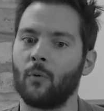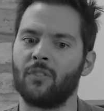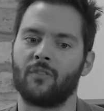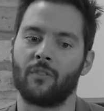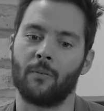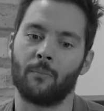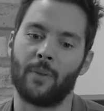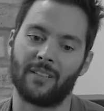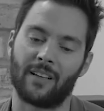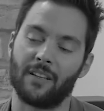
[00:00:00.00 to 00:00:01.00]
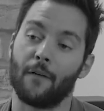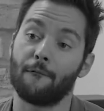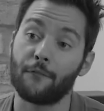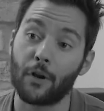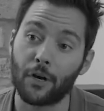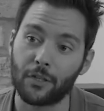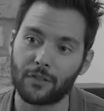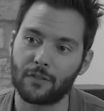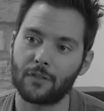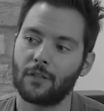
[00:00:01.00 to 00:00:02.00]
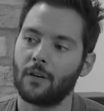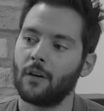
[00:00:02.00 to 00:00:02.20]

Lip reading: was basically the first